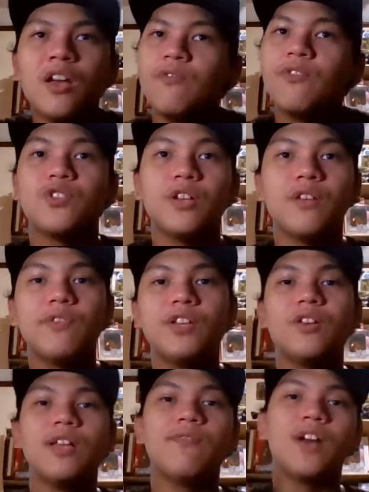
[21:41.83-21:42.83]
If you enjoyed the
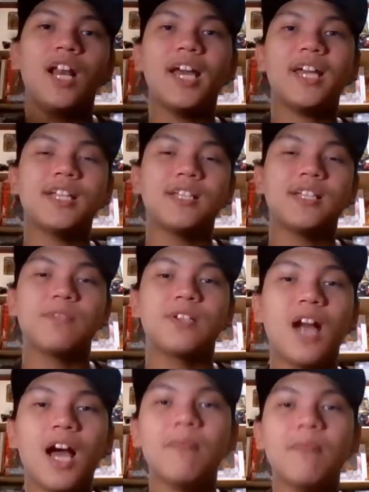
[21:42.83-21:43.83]
video, leave a like and
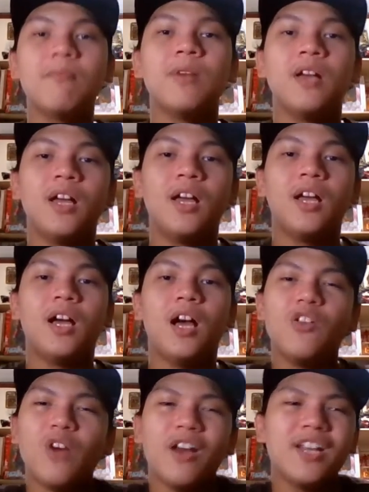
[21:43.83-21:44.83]
subscribe. I
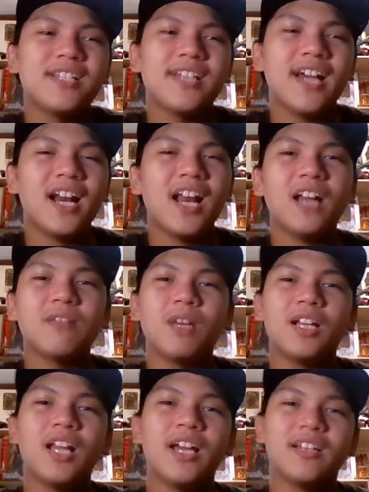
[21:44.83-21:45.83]
know I didn't say a lot,
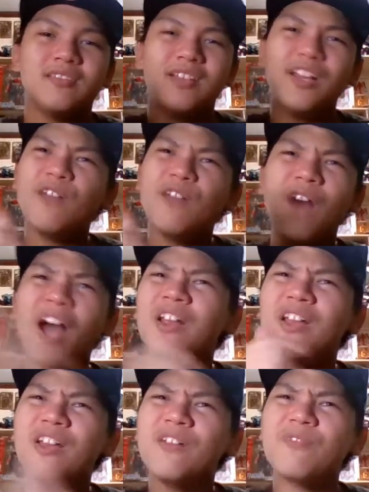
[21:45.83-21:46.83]
but like if
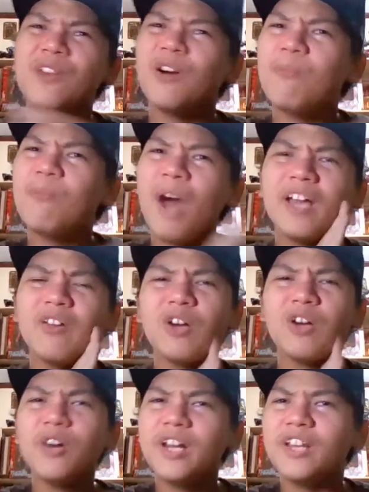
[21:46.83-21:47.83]
the mic
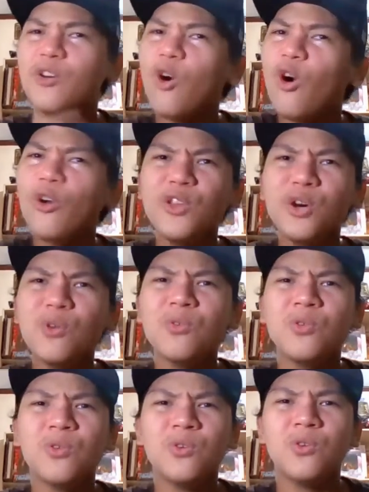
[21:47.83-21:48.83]
recorded the audio,
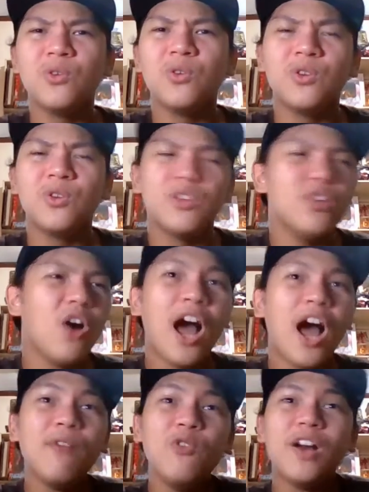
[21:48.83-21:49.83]
yo,
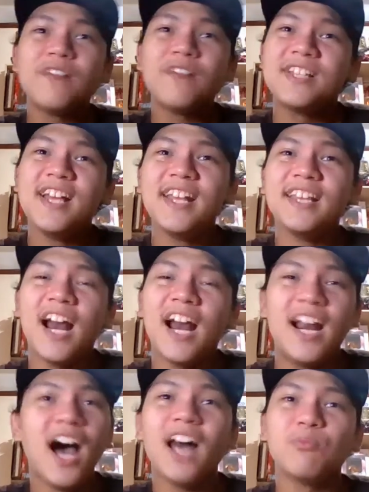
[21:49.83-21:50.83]
I could have said it a
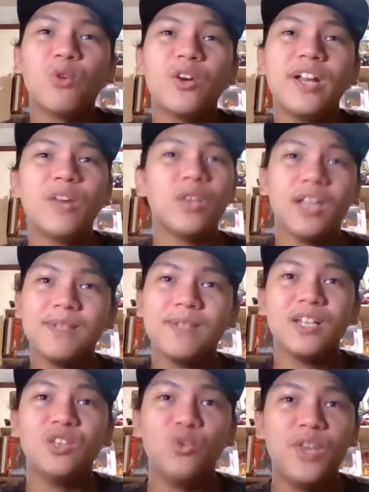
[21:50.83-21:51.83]
lot more than what I've
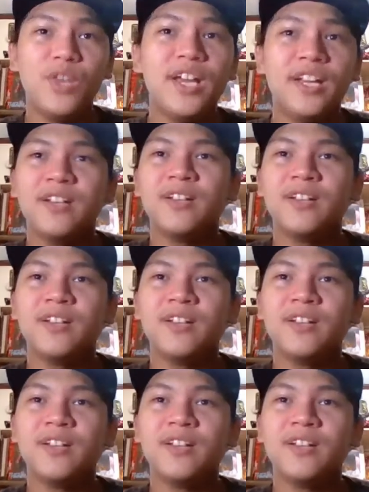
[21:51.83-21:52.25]
said today.